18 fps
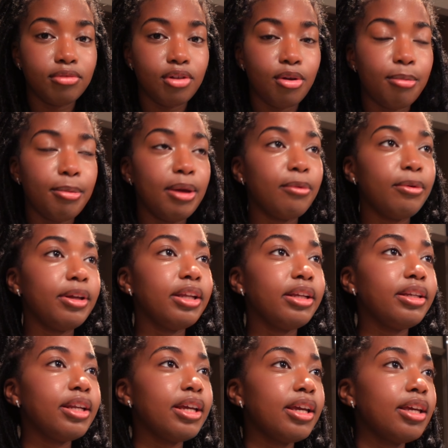on my
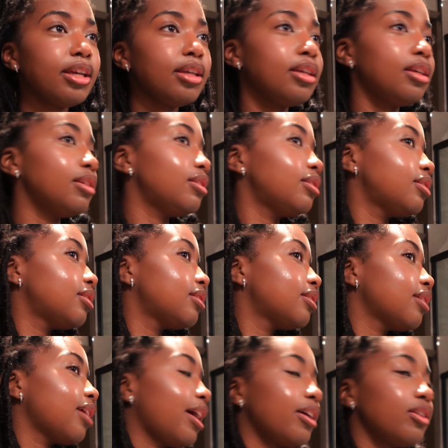wedding day
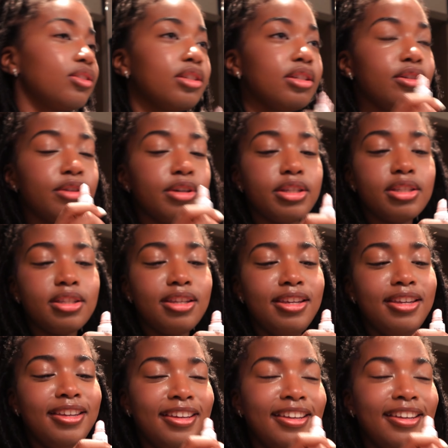is actually crazy.